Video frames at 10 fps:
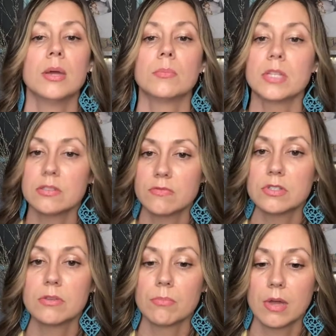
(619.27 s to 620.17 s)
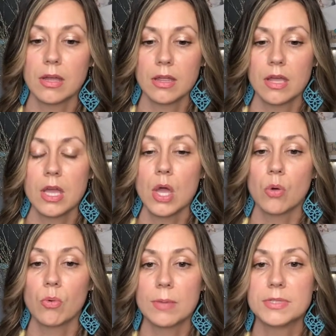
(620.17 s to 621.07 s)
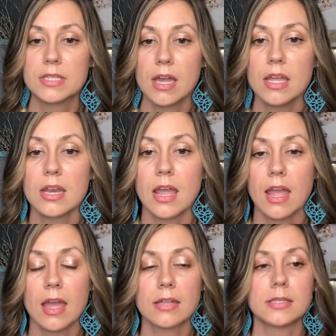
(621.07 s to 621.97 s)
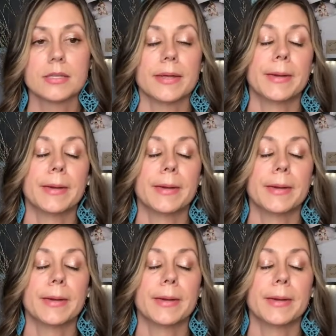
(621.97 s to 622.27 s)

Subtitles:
please visit my website at